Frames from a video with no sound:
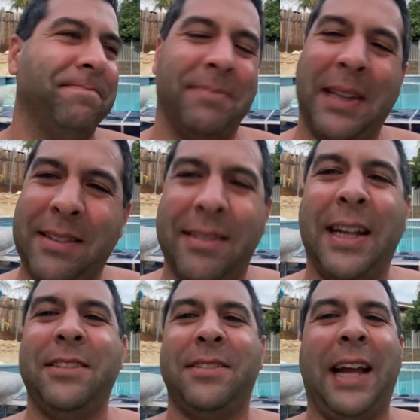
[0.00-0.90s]
It's
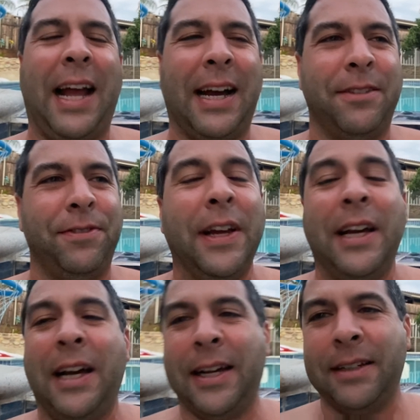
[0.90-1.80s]
nice to have
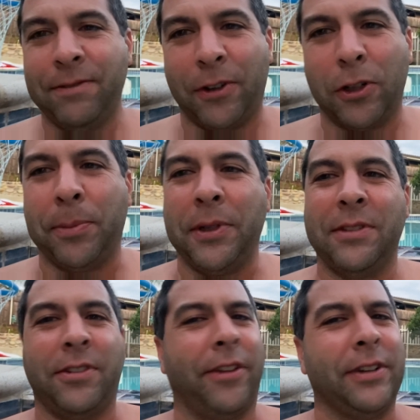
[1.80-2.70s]
a convertible in
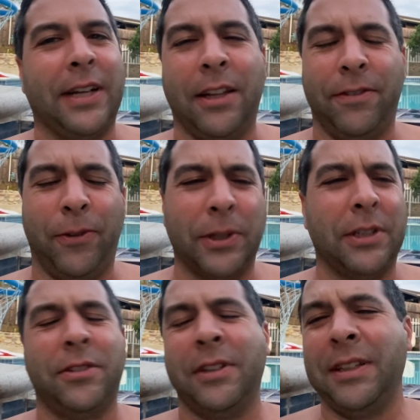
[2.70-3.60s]
Southern California.
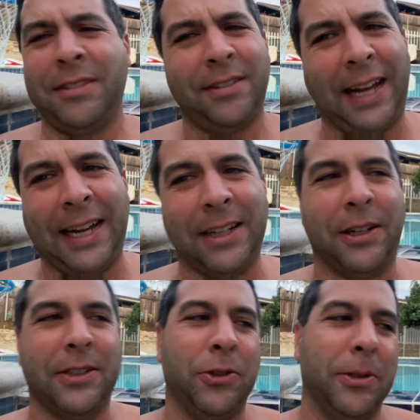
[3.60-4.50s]
So let's just hang
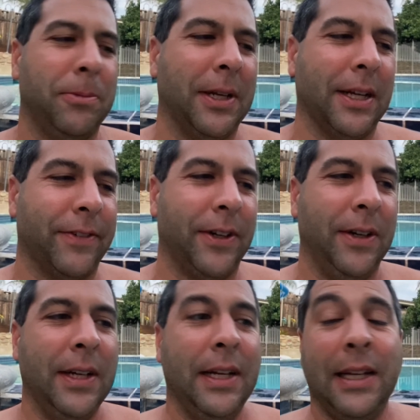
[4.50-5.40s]
on to it, whatever."
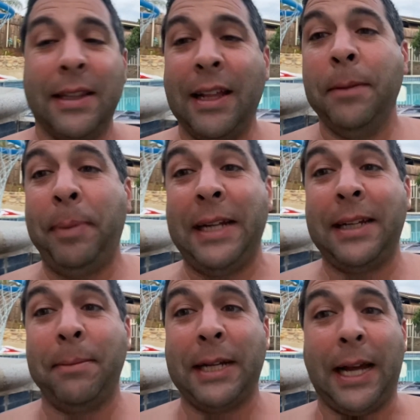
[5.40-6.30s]
Then the
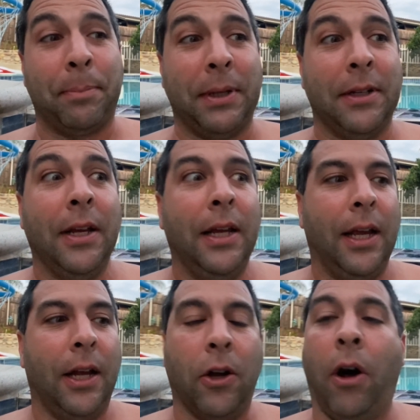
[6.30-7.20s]
pandemic happened.
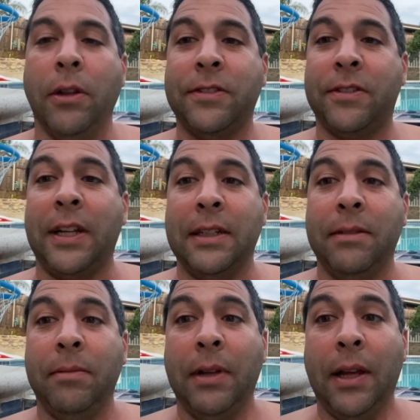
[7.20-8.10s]
And all of a sudden,
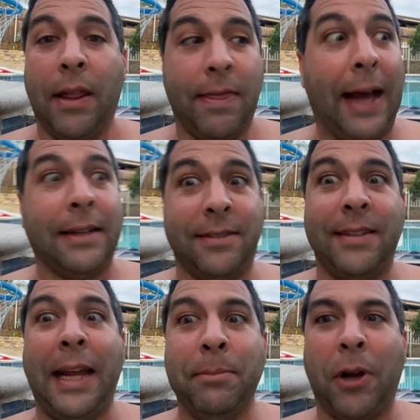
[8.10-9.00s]
that
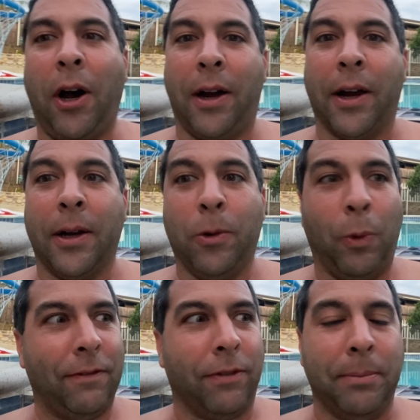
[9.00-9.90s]
same car
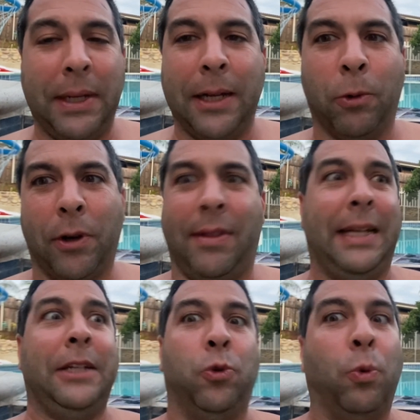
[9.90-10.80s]
went from being worth
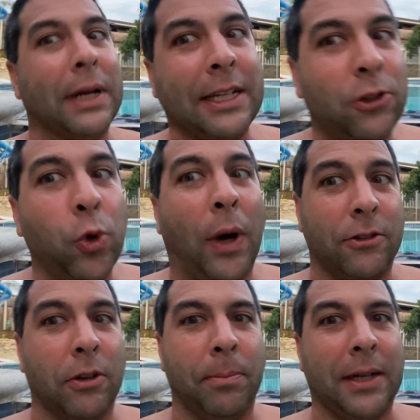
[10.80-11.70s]
like
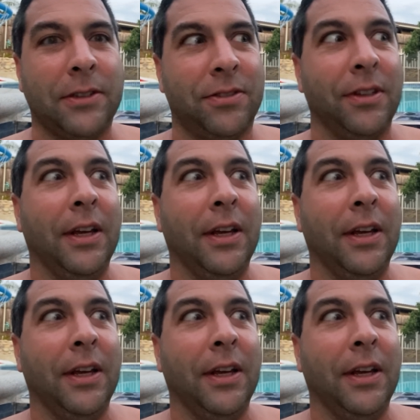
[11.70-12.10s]
2200 bucks